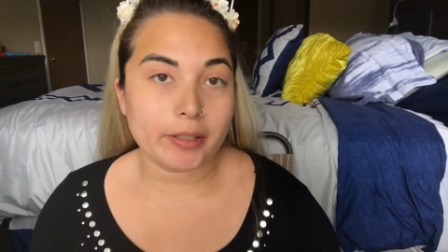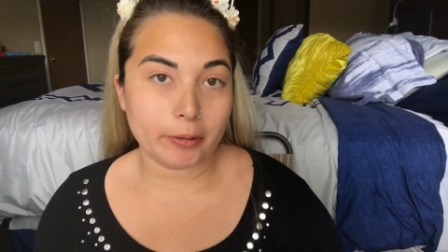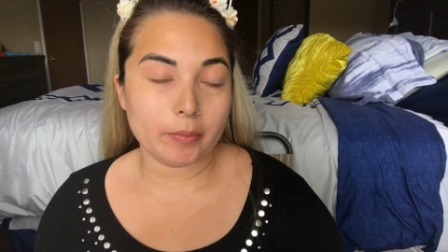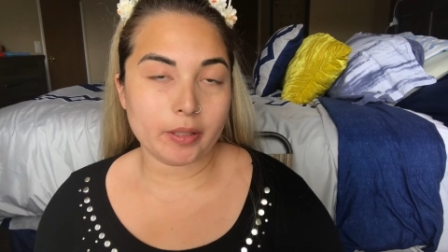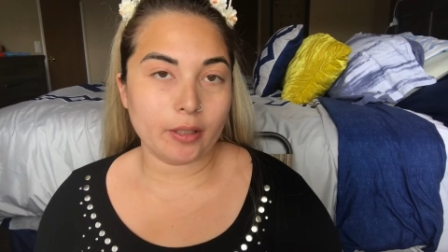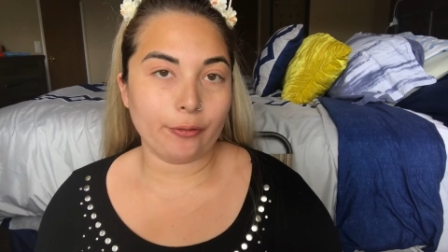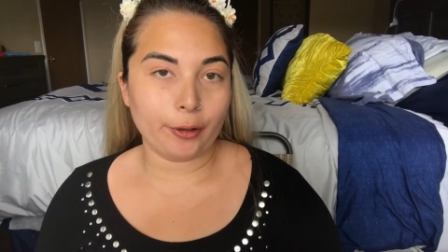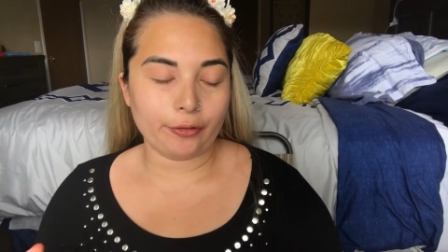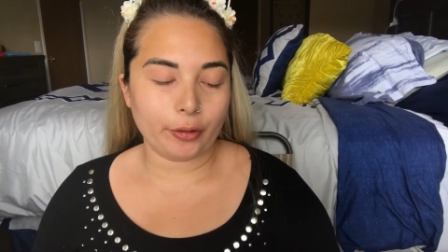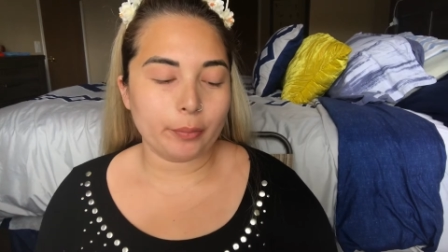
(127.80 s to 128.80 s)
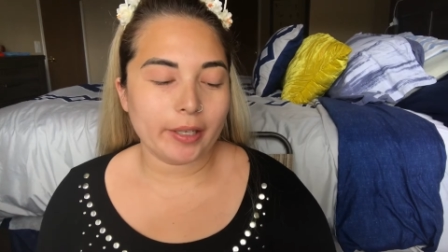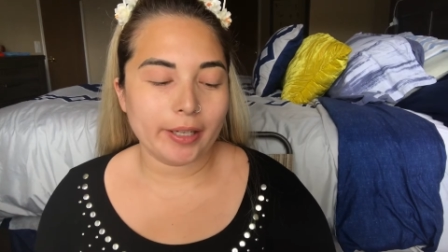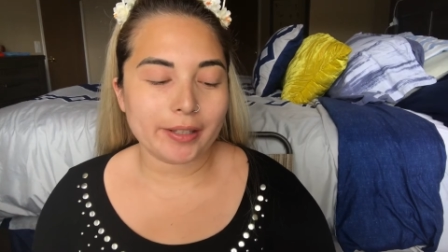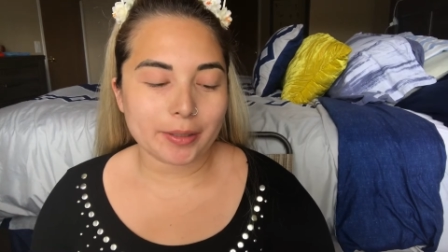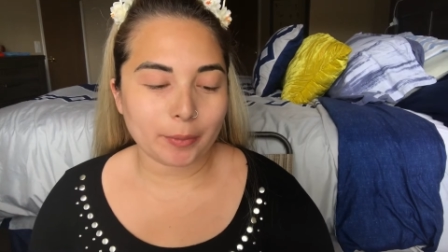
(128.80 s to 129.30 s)
serum sit for a few
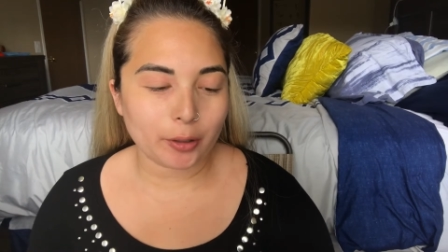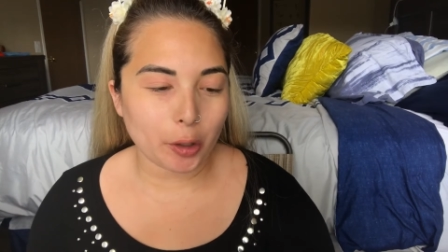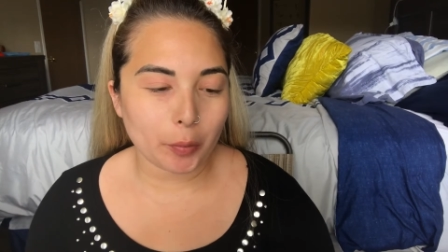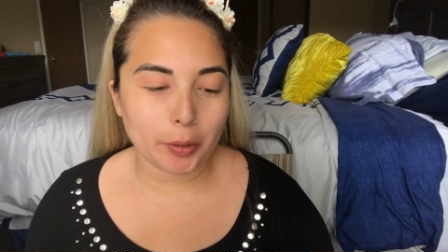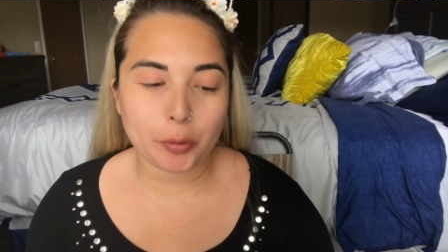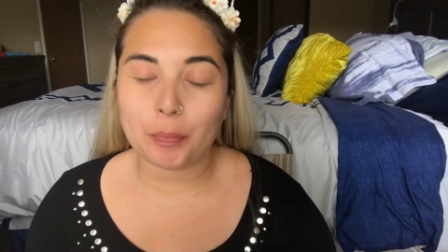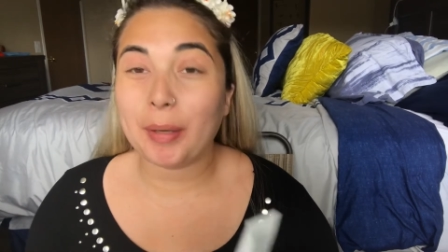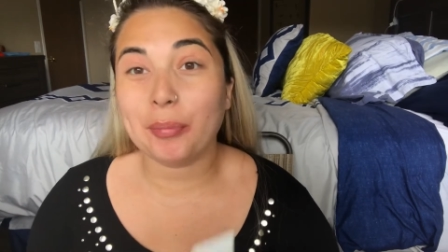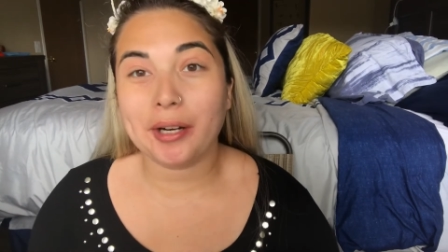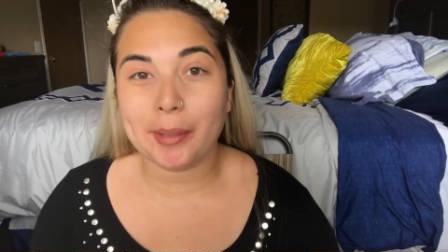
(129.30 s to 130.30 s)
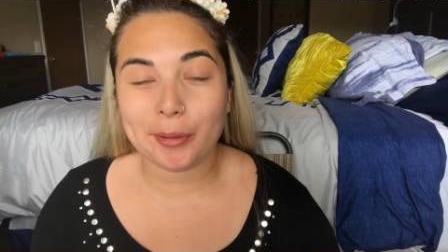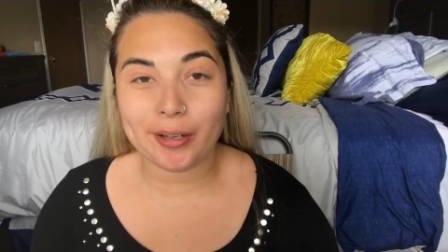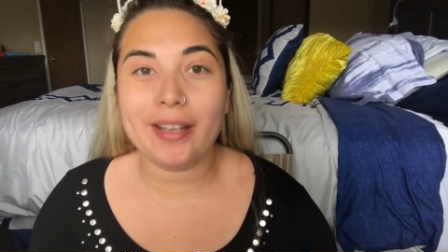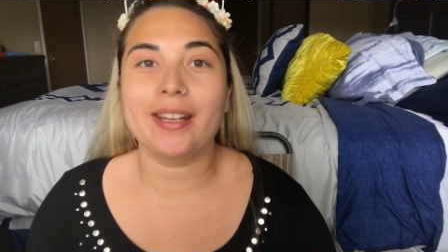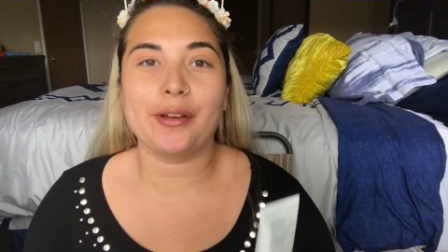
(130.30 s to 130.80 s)
minutes, I'm going to go in with my primer,
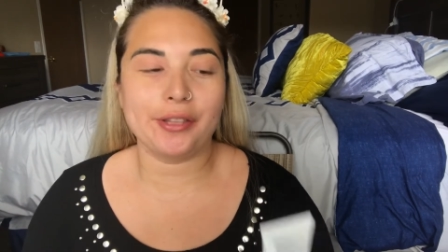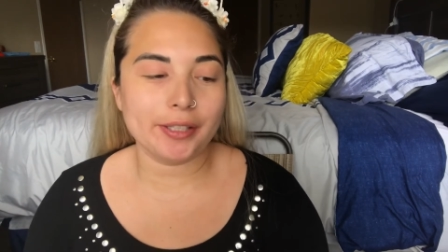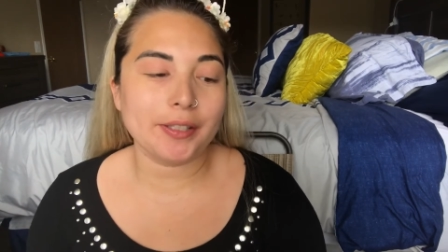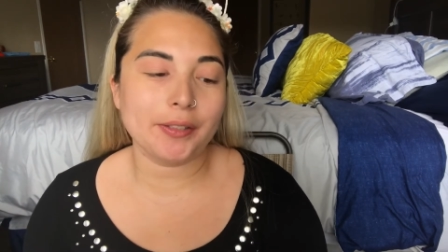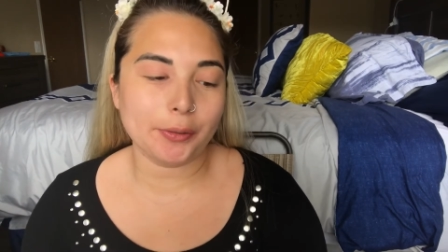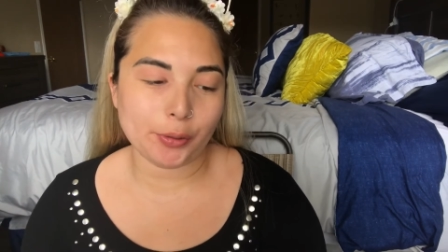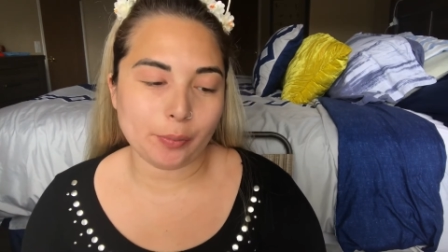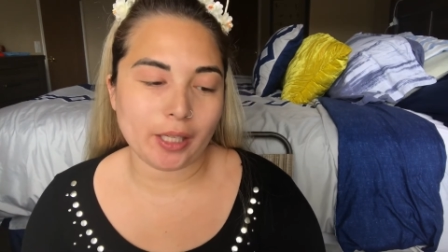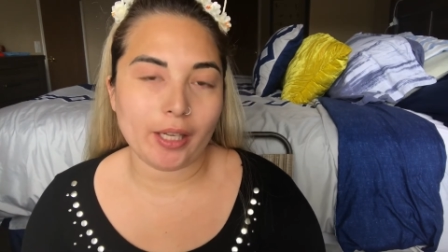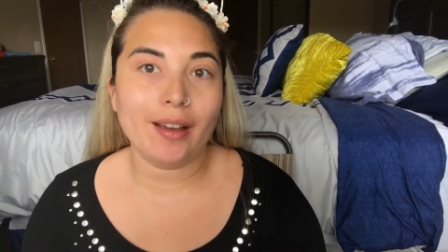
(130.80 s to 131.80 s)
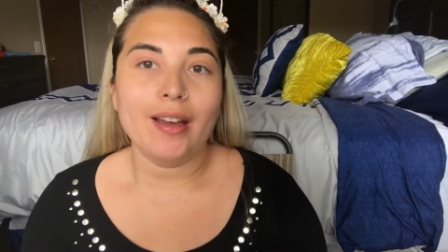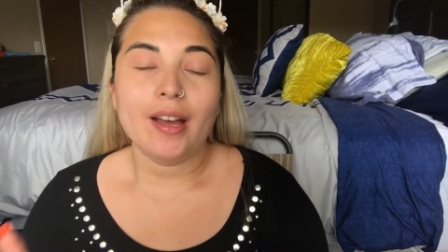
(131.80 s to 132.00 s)
and now this is a newbie.